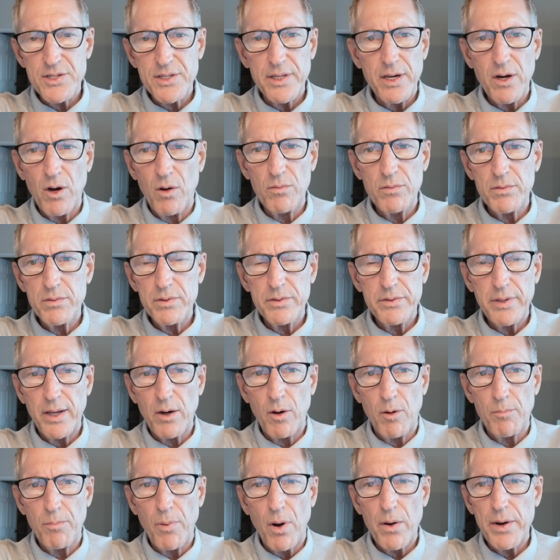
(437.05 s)
They
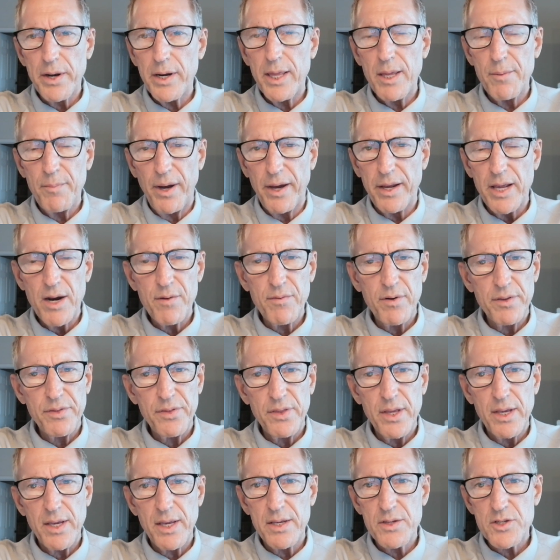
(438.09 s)
don't borrow any money.
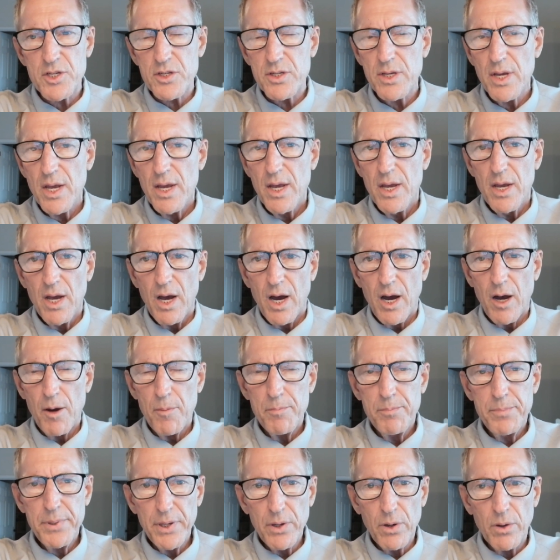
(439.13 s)
Everything is
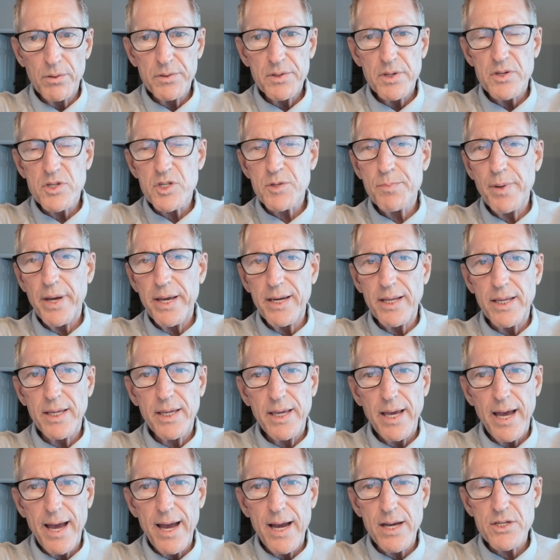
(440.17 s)
built, it's paid in
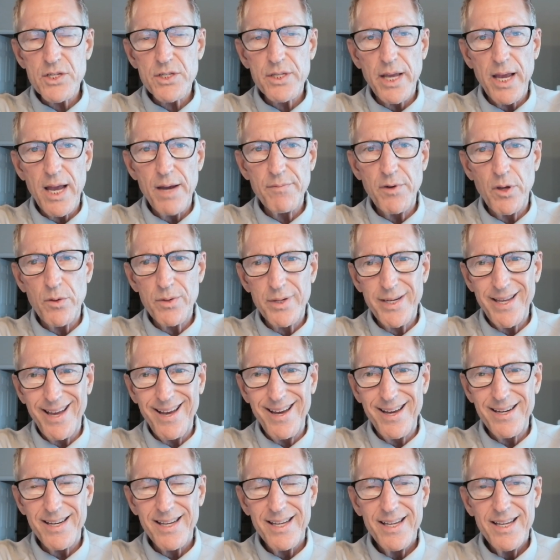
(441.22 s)
cash, they have no
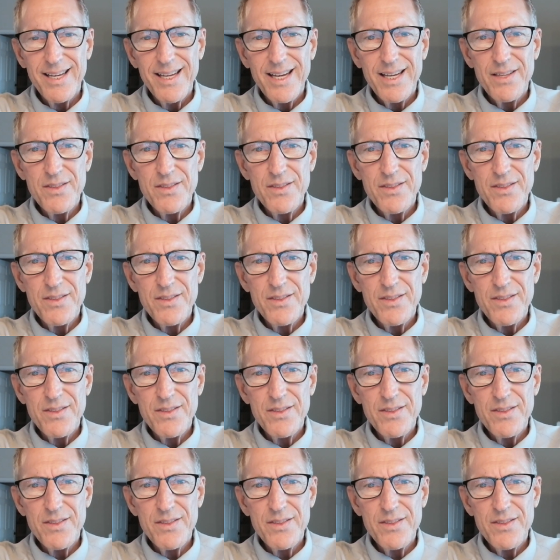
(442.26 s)
debt.